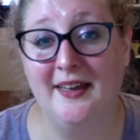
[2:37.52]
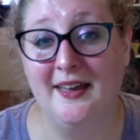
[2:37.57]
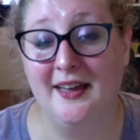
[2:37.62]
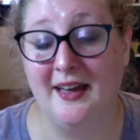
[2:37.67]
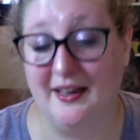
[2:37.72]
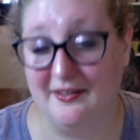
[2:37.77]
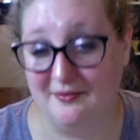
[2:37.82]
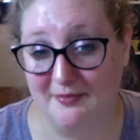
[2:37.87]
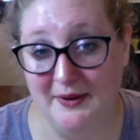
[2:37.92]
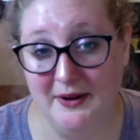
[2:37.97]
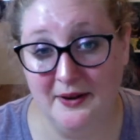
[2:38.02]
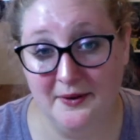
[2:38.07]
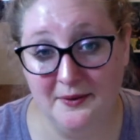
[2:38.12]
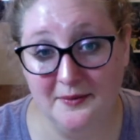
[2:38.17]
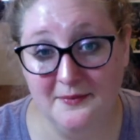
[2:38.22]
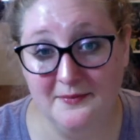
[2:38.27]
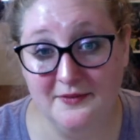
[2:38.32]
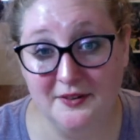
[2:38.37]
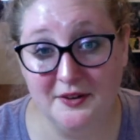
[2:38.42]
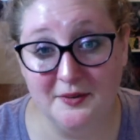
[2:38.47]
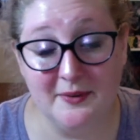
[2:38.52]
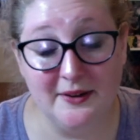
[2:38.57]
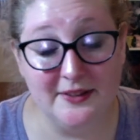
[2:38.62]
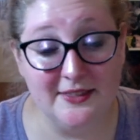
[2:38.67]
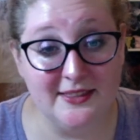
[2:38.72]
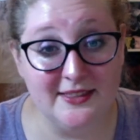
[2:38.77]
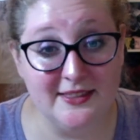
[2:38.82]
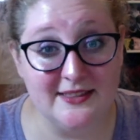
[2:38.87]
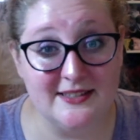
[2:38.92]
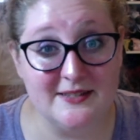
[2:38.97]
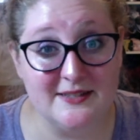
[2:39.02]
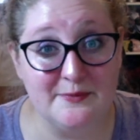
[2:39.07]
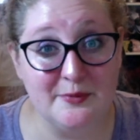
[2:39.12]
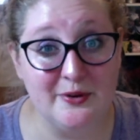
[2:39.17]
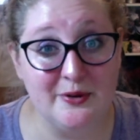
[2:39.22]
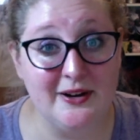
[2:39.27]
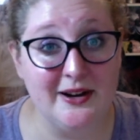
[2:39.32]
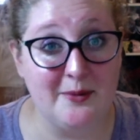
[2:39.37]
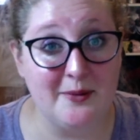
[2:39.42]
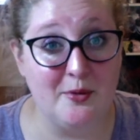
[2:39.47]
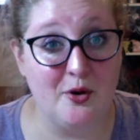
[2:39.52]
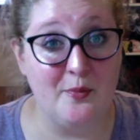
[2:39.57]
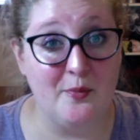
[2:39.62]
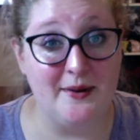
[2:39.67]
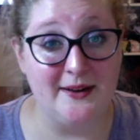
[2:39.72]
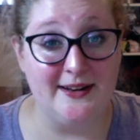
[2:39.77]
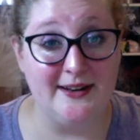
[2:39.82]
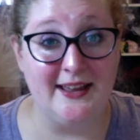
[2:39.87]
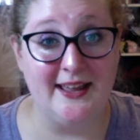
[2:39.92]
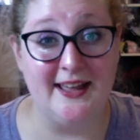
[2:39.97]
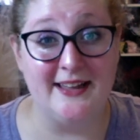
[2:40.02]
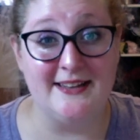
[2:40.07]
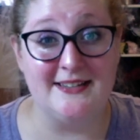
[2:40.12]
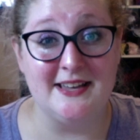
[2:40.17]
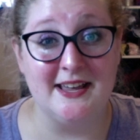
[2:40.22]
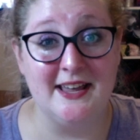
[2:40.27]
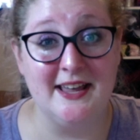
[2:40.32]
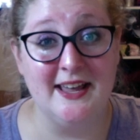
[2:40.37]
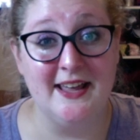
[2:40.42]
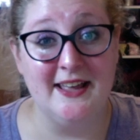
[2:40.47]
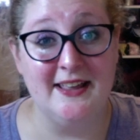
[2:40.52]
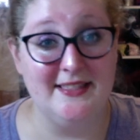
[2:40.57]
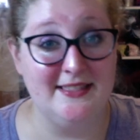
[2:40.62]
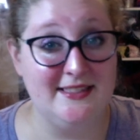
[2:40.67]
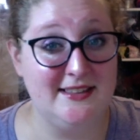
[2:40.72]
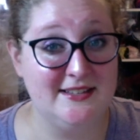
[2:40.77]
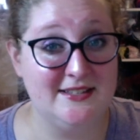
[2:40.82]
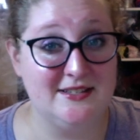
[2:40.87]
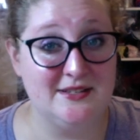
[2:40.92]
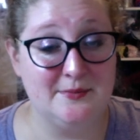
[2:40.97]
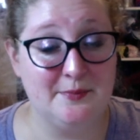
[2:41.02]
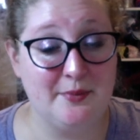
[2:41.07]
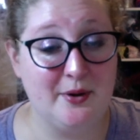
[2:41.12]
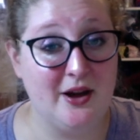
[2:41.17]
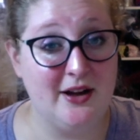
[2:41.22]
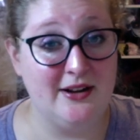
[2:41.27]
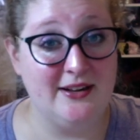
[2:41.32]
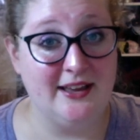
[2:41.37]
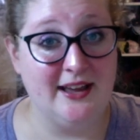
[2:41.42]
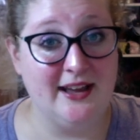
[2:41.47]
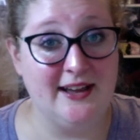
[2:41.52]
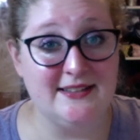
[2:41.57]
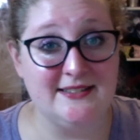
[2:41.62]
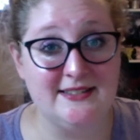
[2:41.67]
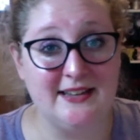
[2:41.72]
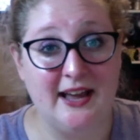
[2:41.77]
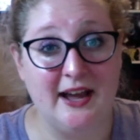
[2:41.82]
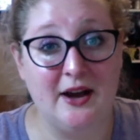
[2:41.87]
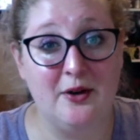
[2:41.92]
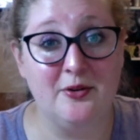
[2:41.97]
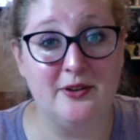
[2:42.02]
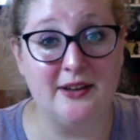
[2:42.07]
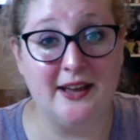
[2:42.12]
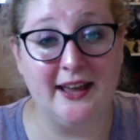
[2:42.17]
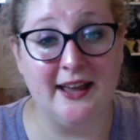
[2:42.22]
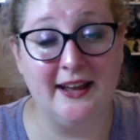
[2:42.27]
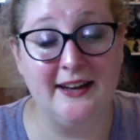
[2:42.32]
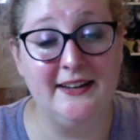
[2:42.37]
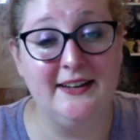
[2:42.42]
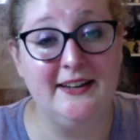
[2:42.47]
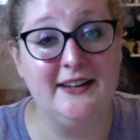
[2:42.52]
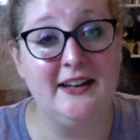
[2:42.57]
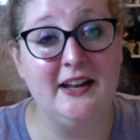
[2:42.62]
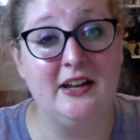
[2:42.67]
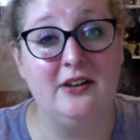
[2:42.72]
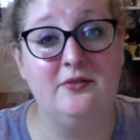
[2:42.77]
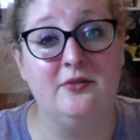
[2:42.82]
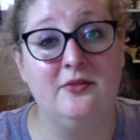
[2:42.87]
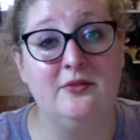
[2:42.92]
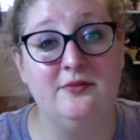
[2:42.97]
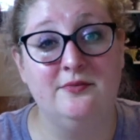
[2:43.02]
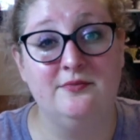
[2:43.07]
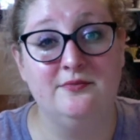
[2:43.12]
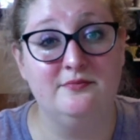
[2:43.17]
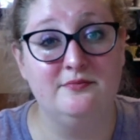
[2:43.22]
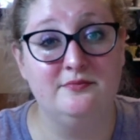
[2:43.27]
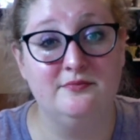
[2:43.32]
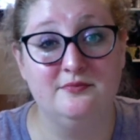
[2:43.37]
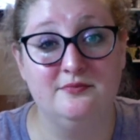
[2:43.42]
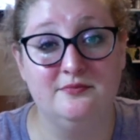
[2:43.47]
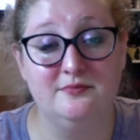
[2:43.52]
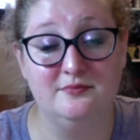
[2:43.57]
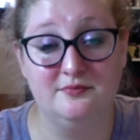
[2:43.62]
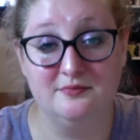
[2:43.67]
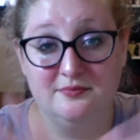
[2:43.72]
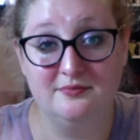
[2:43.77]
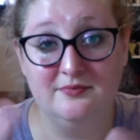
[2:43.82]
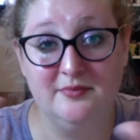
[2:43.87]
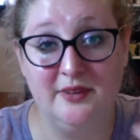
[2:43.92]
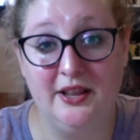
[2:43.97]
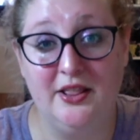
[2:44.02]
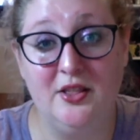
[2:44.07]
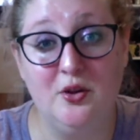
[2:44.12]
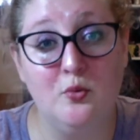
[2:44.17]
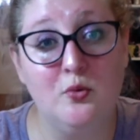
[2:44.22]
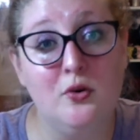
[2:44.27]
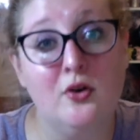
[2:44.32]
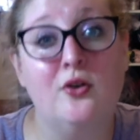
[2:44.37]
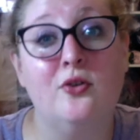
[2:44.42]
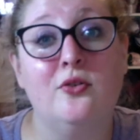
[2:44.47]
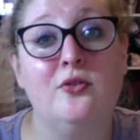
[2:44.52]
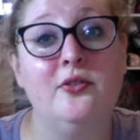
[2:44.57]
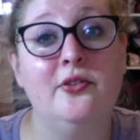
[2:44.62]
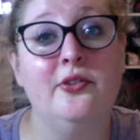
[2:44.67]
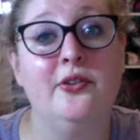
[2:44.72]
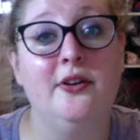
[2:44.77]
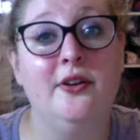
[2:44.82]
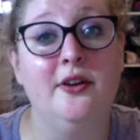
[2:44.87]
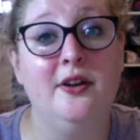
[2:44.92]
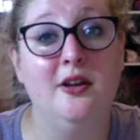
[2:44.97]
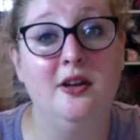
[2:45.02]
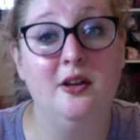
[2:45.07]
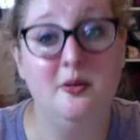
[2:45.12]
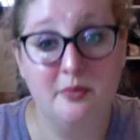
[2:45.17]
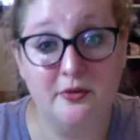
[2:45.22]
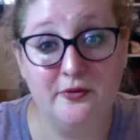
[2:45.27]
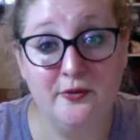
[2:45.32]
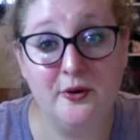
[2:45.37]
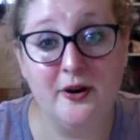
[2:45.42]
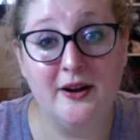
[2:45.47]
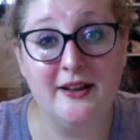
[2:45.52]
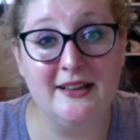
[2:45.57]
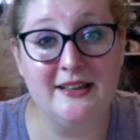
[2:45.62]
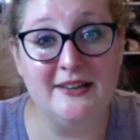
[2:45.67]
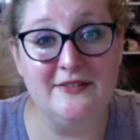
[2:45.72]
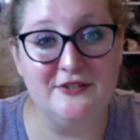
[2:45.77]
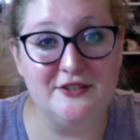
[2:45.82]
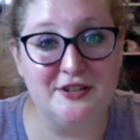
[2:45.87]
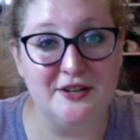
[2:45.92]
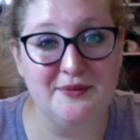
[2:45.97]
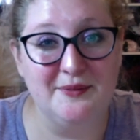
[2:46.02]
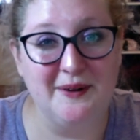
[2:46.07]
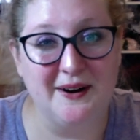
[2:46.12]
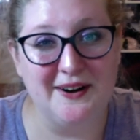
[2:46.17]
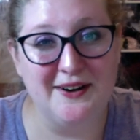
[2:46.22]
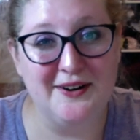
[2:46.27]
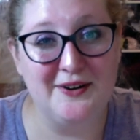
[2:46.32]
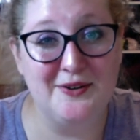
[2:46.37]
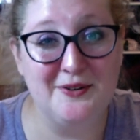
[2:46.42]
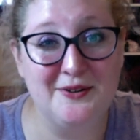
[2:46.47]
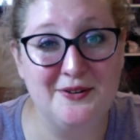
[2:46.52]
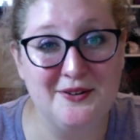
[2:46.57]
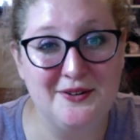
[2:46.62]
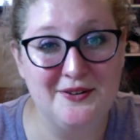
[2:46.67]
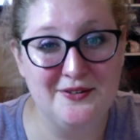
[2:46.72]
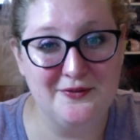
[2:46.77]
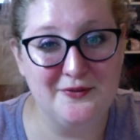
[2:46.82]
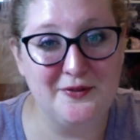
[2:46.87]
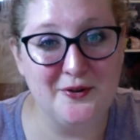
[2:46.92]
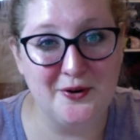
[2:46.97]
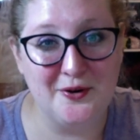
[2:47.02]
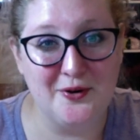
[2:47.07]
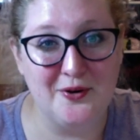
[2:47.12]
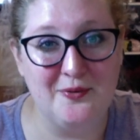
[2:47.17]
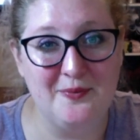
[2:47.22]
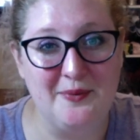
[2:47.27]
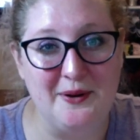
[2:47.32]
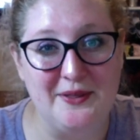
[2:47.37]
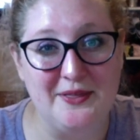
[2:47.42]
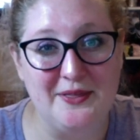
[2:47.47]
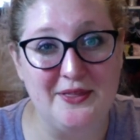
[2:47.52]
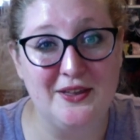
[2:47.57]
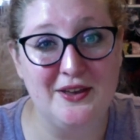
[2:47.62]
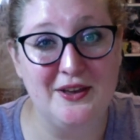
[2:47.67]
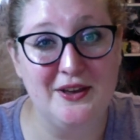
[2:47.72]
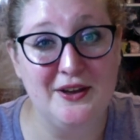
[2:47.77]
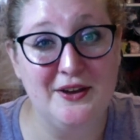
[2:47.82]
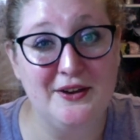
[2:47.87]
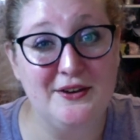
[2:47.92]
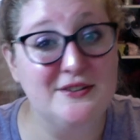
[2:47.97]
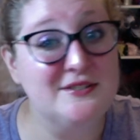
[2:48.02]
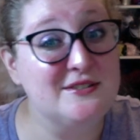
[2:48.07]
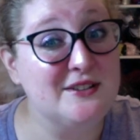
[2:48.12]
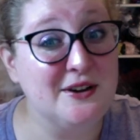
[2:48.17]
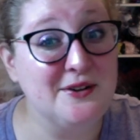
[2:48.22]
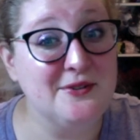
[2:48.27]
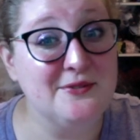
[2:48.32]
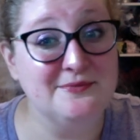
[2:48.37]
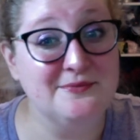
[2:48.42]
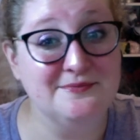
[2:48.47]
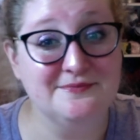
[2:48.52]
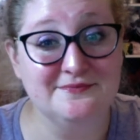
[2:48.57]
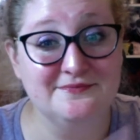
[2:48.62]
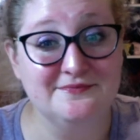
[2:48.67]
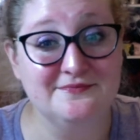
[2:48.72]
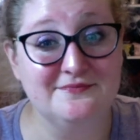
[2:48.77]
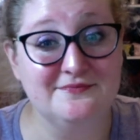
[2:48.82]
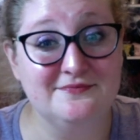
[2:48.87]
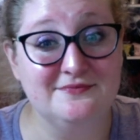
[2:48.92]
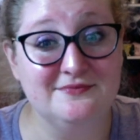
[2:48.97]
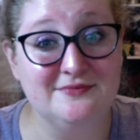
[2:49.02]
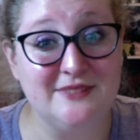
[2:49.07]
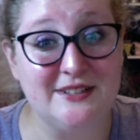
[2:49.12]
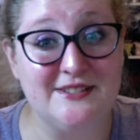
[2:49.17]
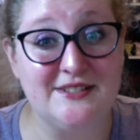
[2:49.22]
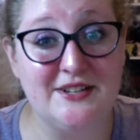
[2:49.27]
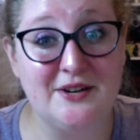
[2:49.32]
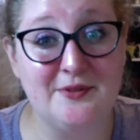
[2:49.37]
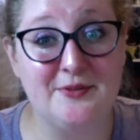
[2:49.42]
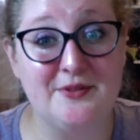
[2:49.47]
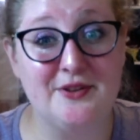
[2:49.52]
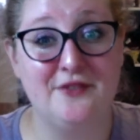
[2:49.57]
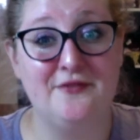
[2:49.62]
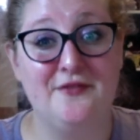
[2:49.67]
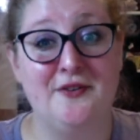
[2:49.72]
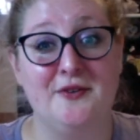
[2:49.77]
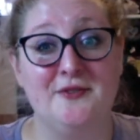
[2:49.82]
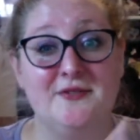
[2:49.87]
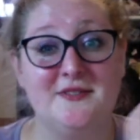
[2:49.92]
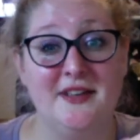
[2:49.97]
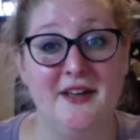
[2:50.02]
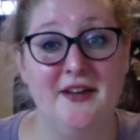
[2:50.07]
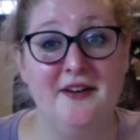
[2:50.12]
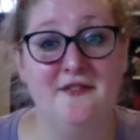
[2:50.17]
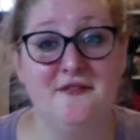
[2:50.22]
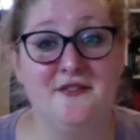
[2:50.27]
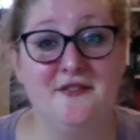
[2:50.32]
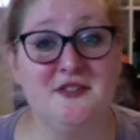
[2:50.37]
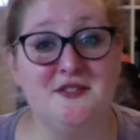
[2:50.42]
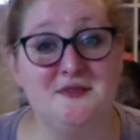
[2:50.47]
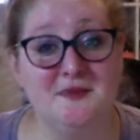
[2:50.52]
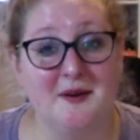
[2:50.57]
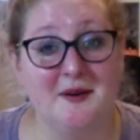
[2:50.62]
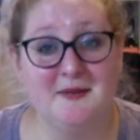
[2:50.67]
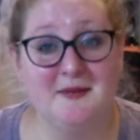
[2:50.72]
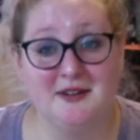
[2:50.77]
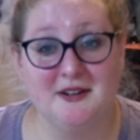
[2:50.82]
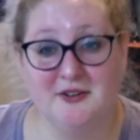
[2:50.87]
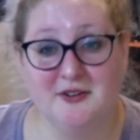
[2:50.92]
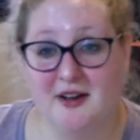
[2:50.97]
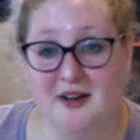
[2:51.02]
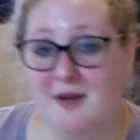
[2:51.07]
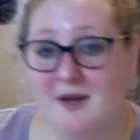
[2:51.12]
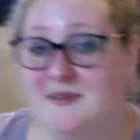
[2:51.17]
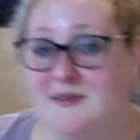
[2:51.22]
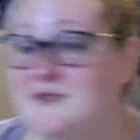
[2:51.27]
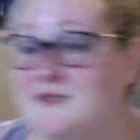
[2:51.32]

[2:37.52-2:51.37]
I've been home for a month at this point. I'm hoping to get this podcast out, edited, and in the world before I leave tomorrow for a whole month. So let's start with our faux. First one I'm going to grab, it's